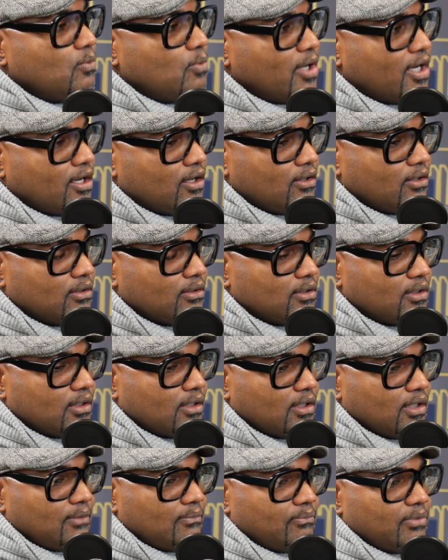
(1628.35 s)
well
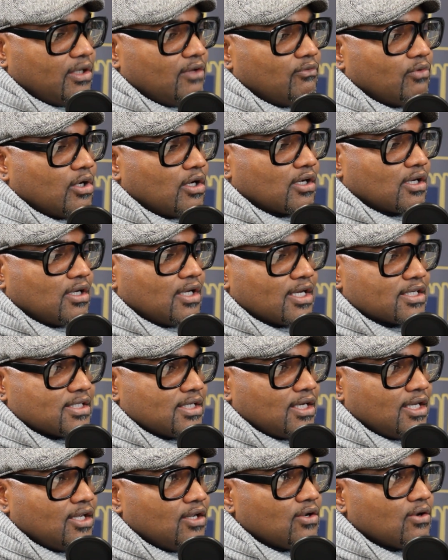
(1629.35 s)
and being very
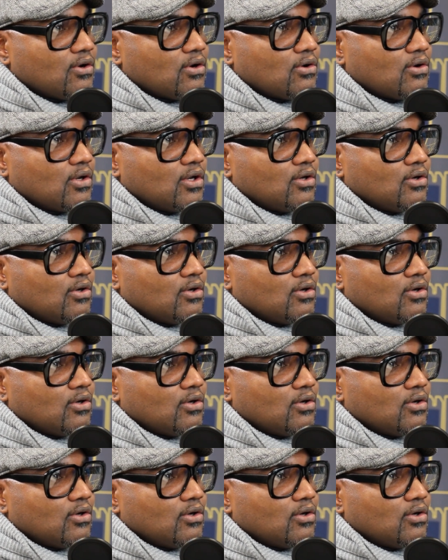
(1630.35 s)
connected here,